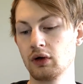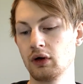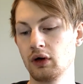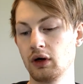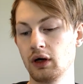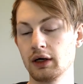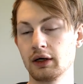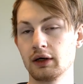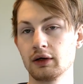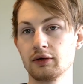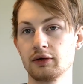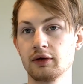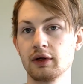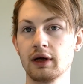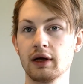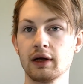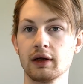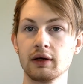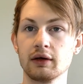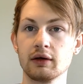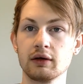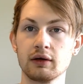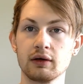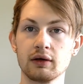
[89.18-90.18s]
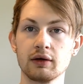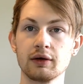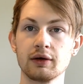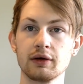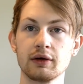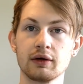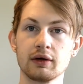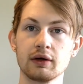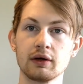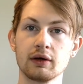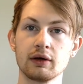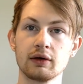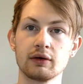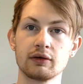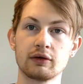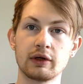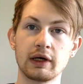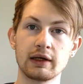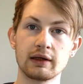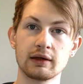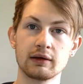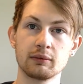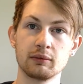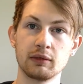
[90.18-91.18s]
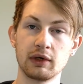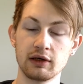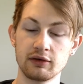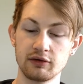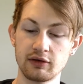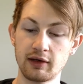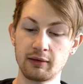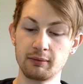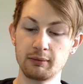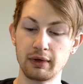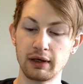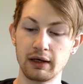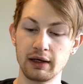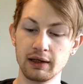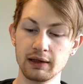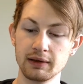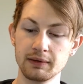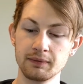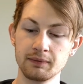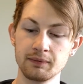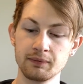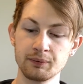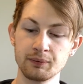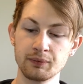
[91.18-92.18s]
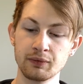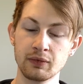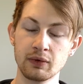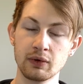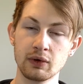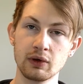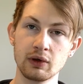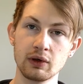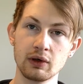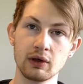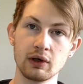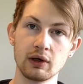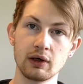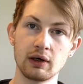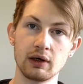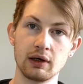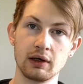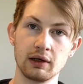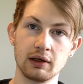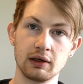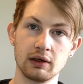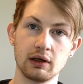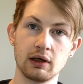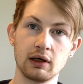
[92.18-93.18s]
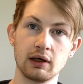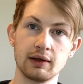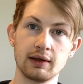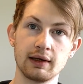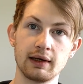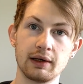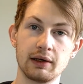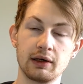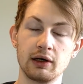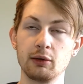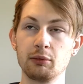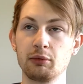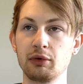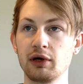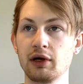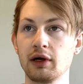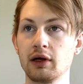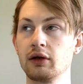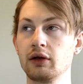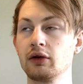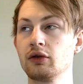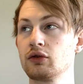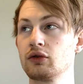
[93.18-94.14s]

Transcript: I could then take my template and line that up and